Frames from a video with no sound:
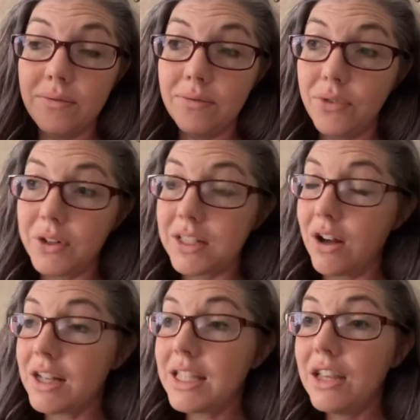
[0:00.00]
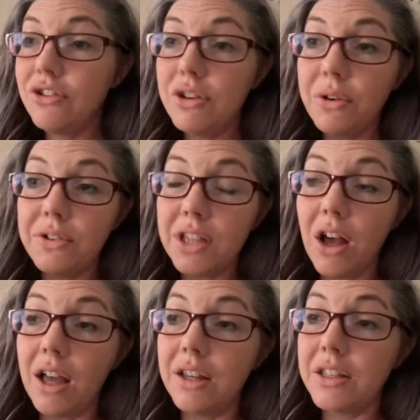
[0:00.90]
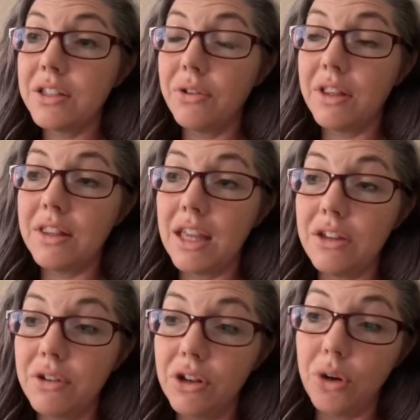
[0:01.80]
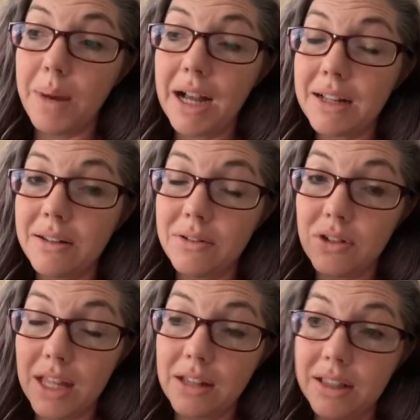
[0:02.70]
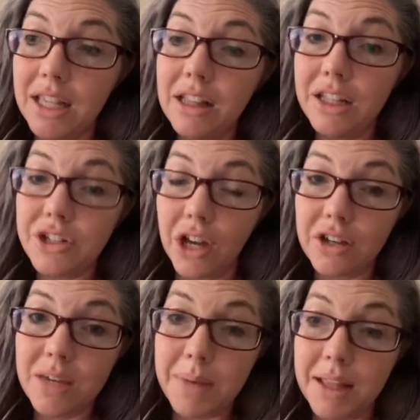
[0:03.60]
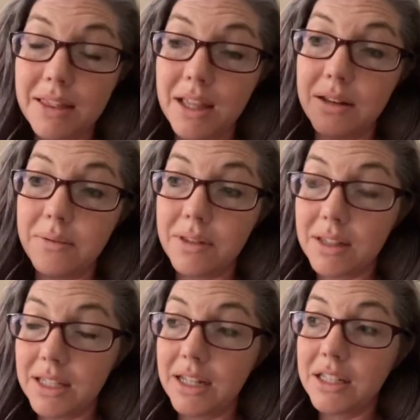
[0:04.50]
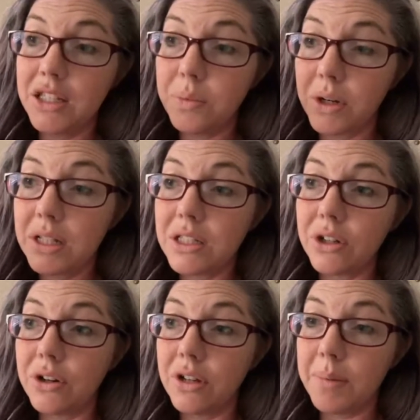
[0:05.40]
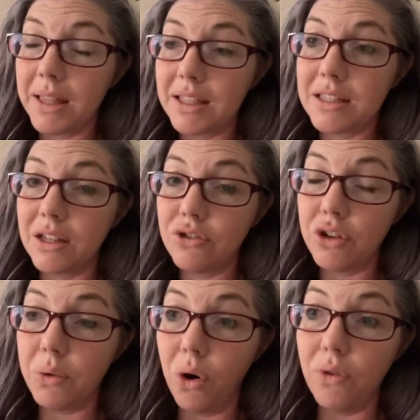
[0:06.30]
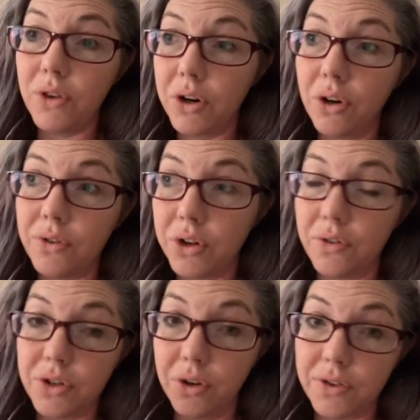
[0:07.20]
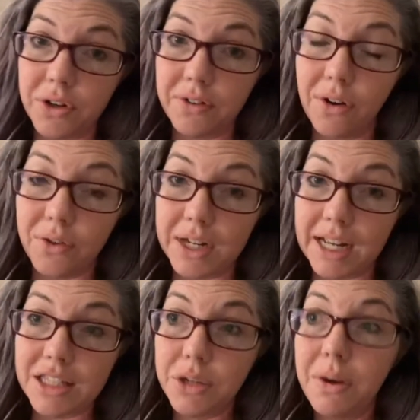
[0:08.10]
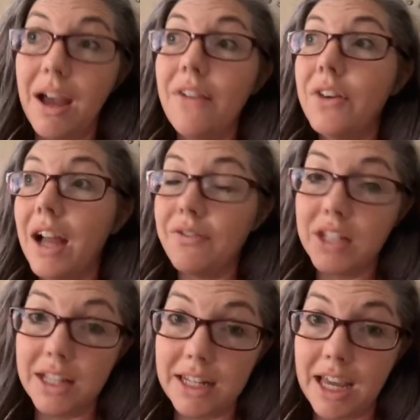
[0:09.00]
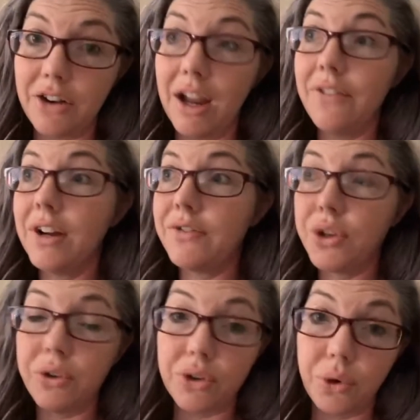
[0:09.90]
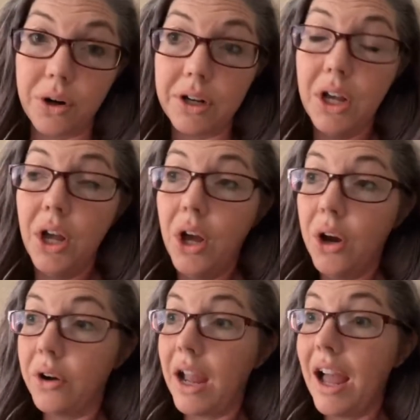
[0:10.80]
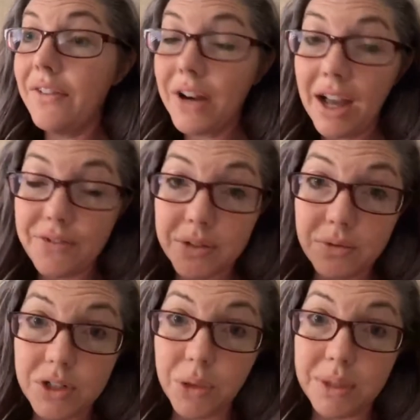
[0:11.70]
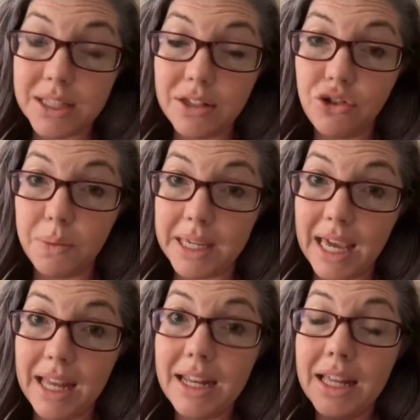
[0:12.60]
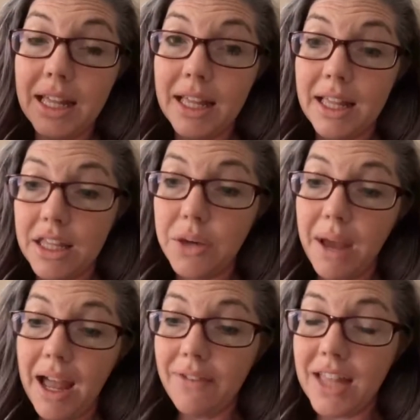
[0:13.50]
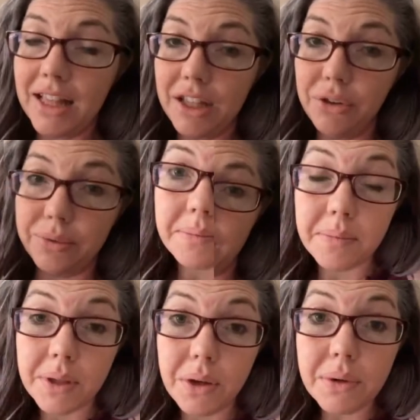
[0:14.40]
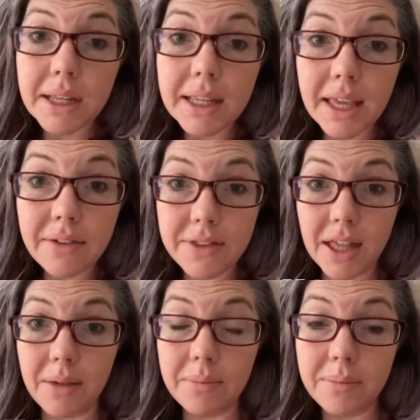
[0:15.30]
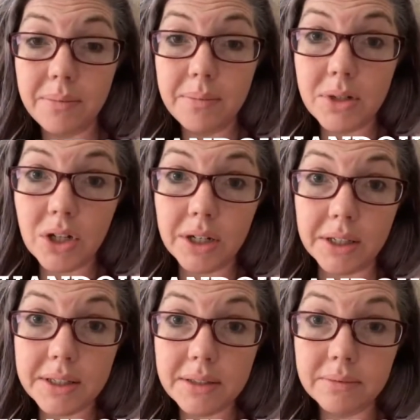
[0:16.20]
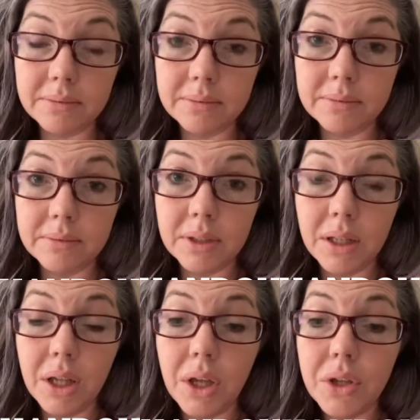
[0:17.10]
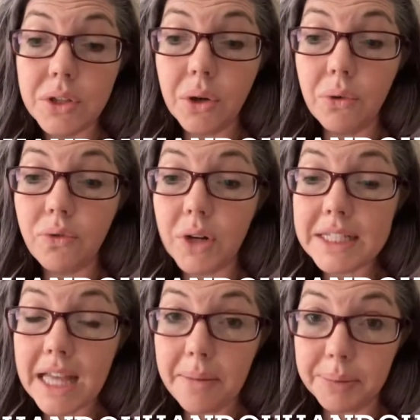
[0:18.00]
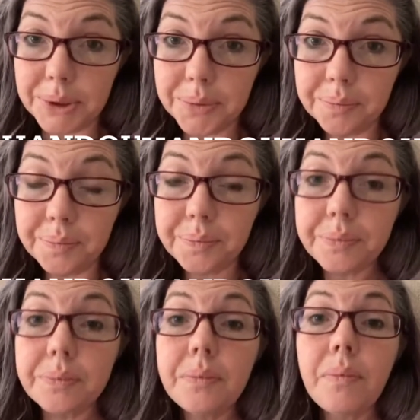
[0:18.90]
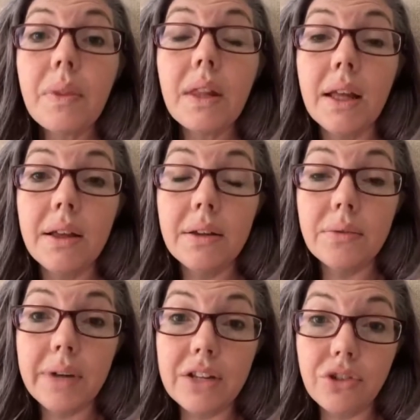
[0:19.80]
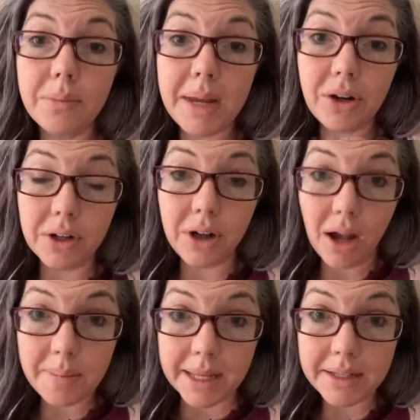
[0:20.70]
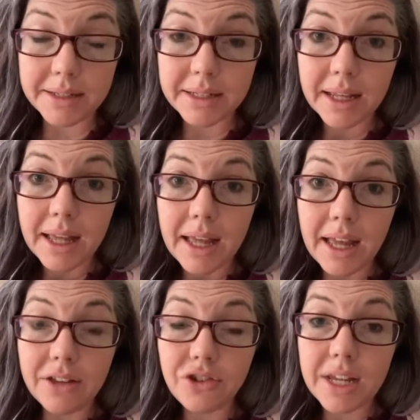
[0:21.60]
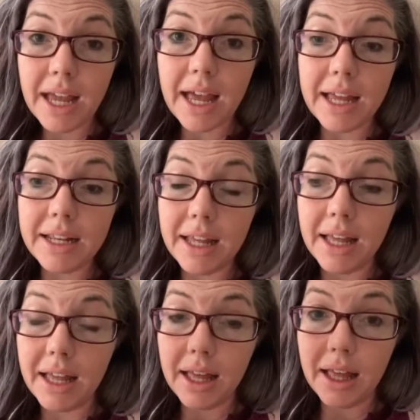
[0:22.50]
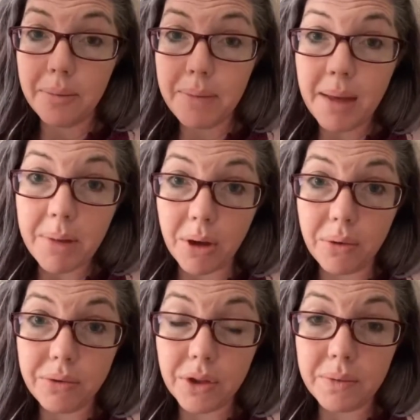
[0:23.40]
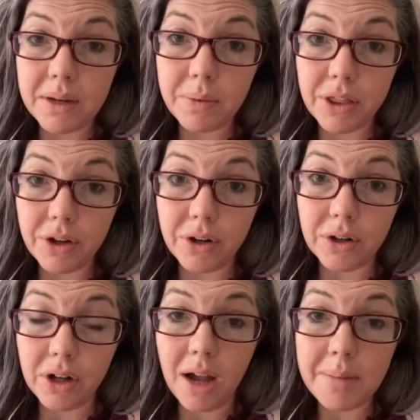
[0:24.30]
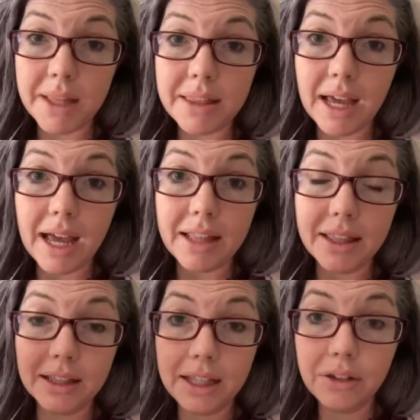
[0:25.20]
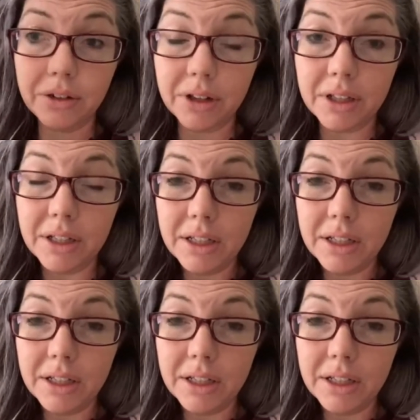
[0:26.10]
for as long as the issue goes on, so that you can go back and they can legally document that citizens were concerned about this issue over and over and over and over and over again. So you ever have to litigate or ever have to go to court or ever have to deal with this issue again, you have that legal record. You can give them materials. So, for example, Rachel made her comment, and she had a memo that went with her comment that had the legal